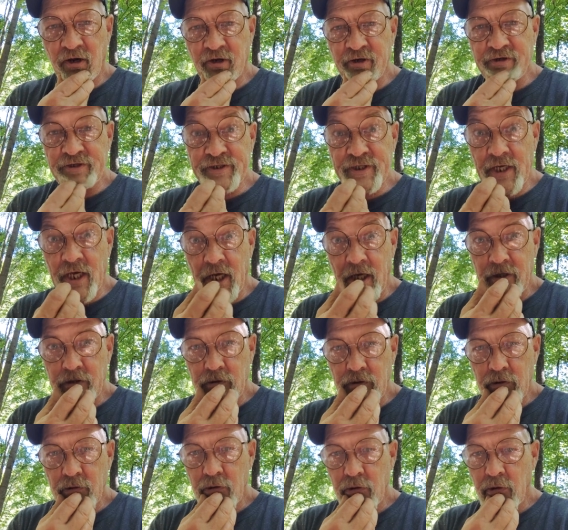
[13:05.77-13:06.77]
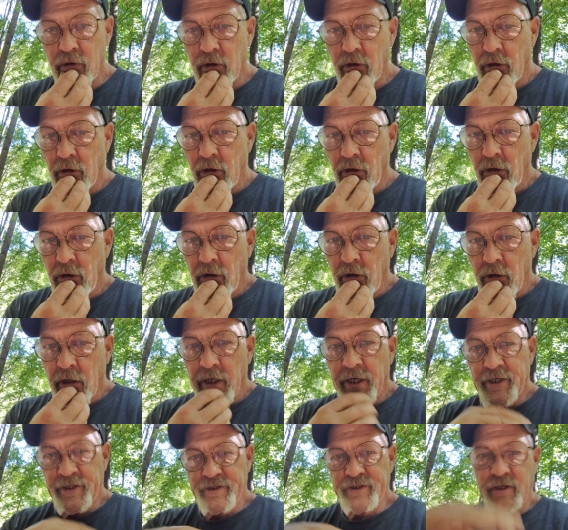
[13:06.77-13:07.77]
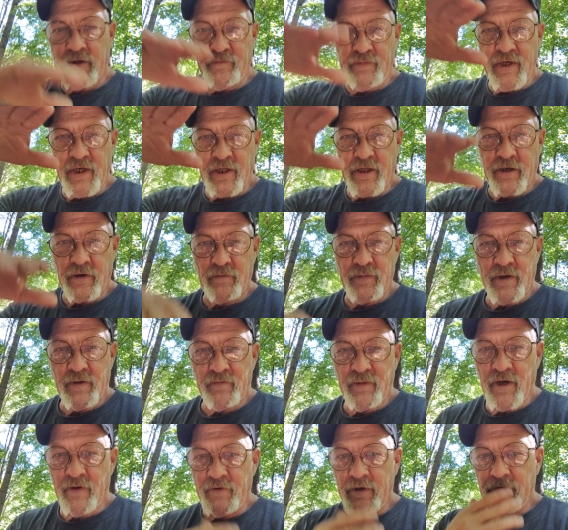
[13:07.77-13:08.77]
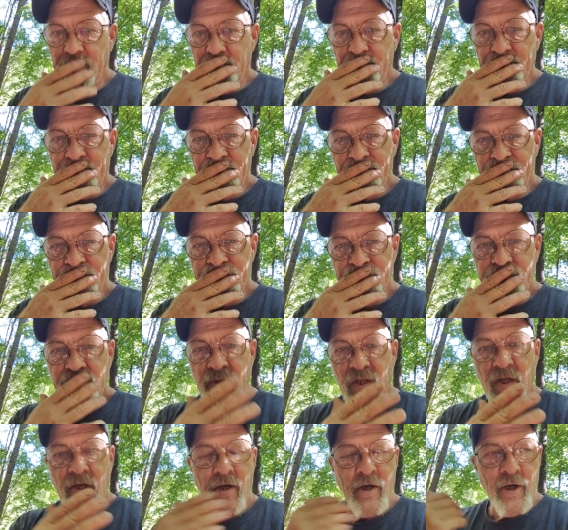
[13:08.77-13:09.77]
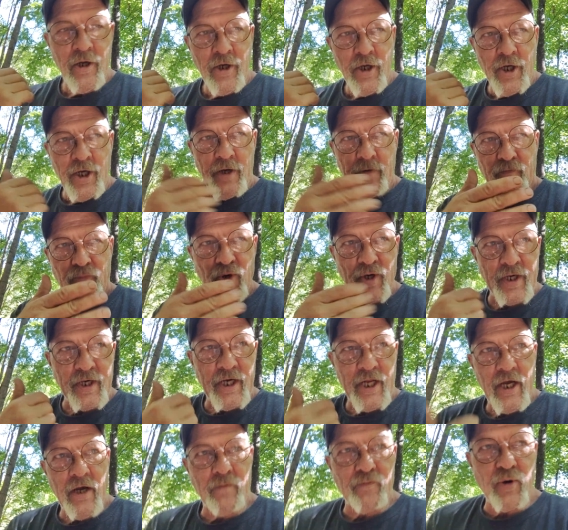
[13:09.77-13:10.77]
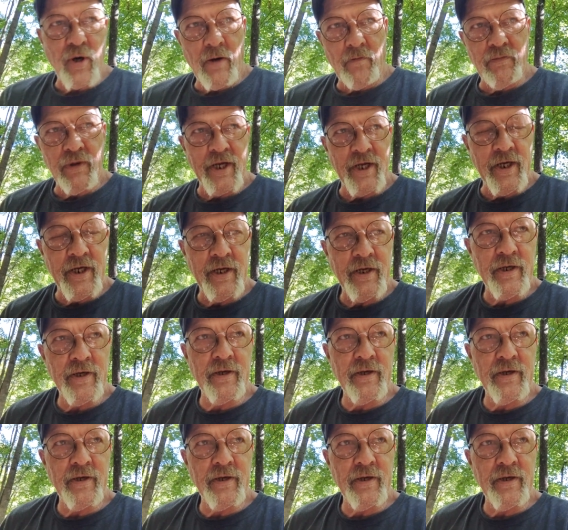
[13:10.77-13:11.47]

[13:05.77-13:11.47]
on each side. And it's going to be a little bit above it. And bring it out probably